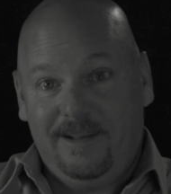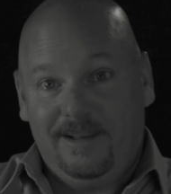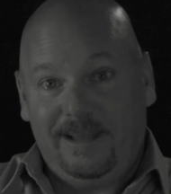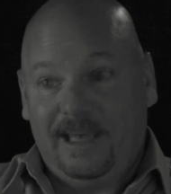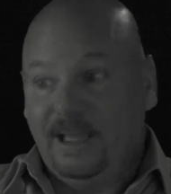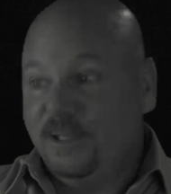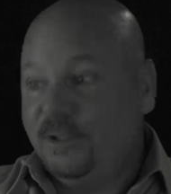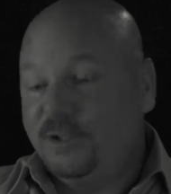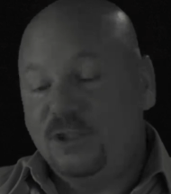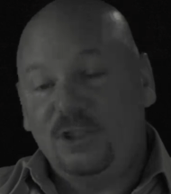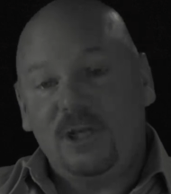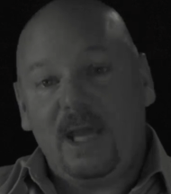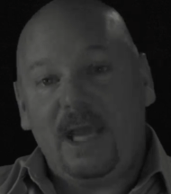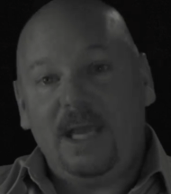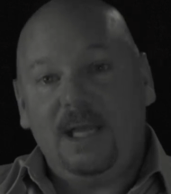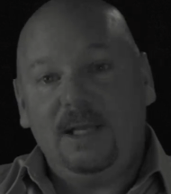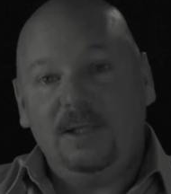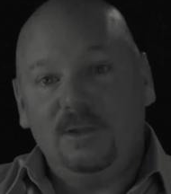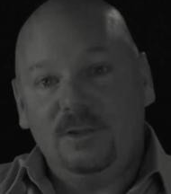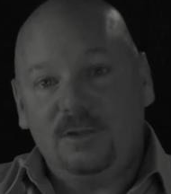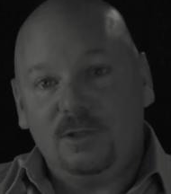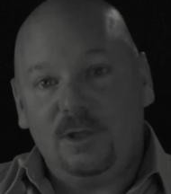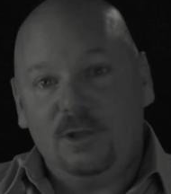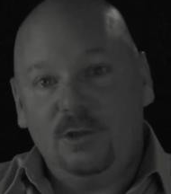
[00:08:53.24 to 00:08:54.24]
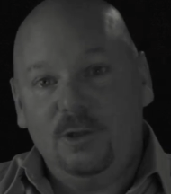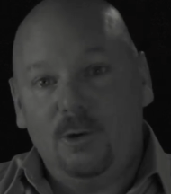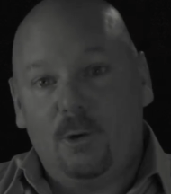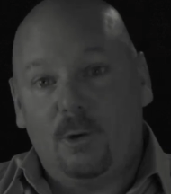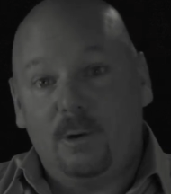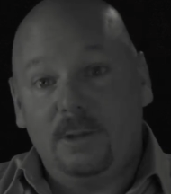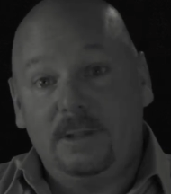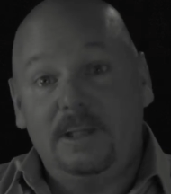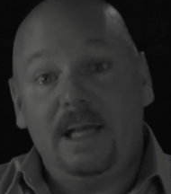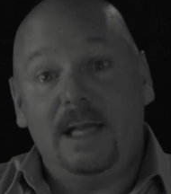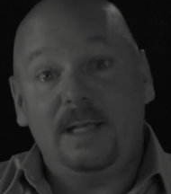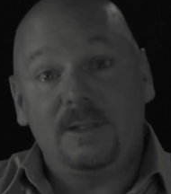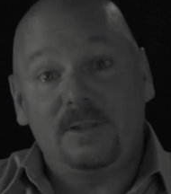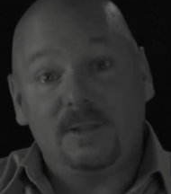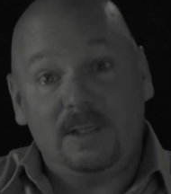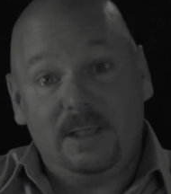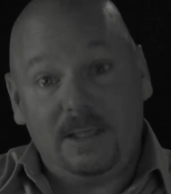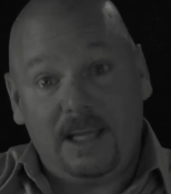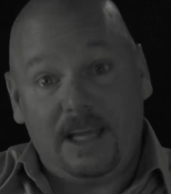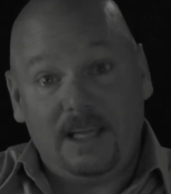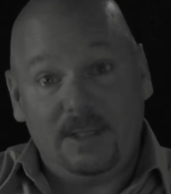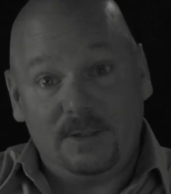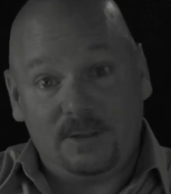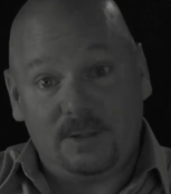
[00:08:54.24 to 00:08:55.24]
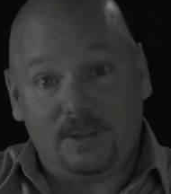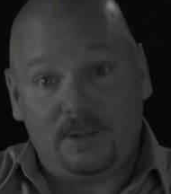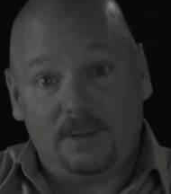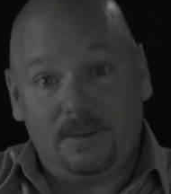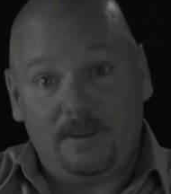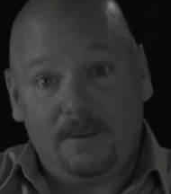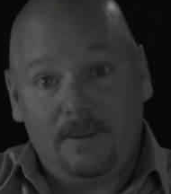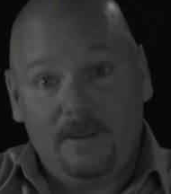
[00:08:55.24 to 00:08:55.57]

can change your destination.